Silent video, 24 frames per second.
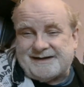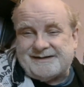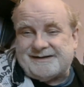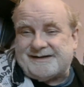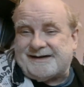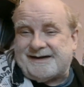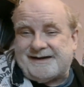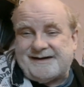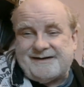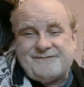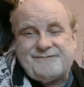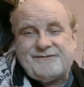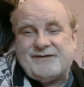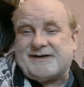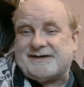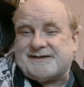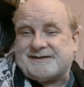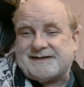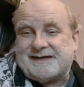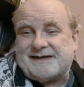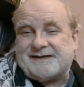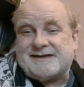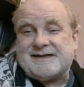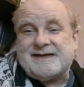are
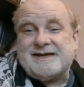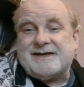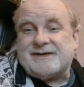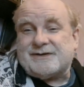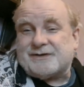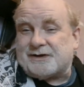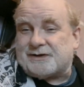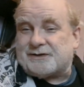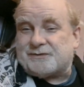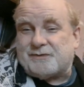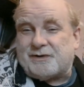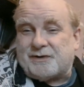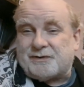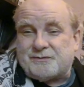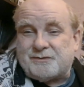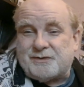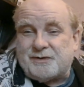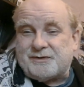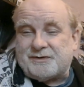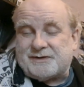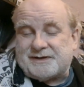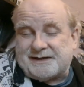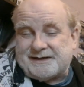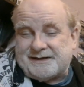fantastic. That's what
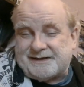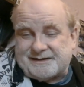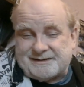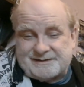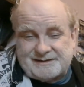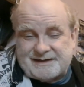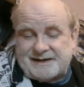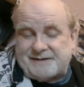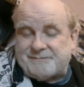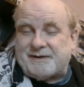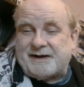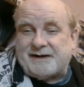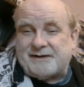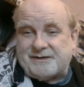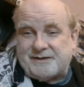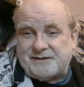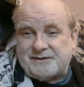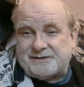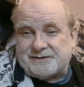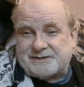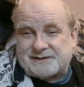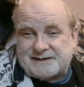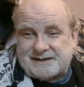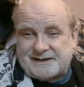one thing you can say about the
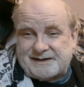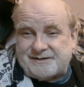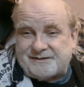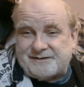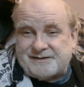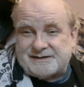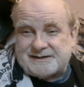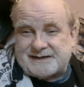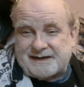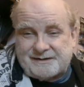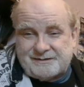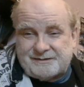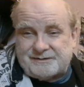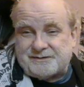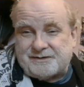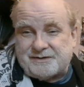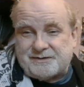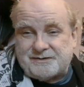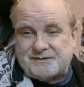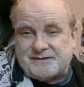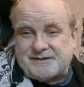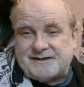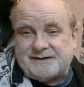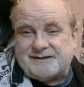whole series, how
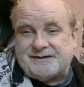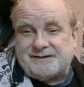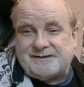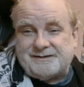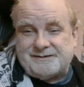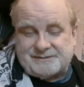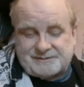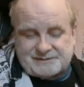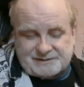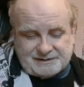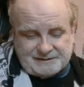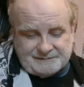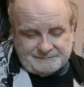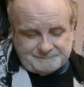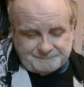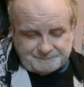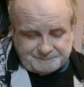good it looks.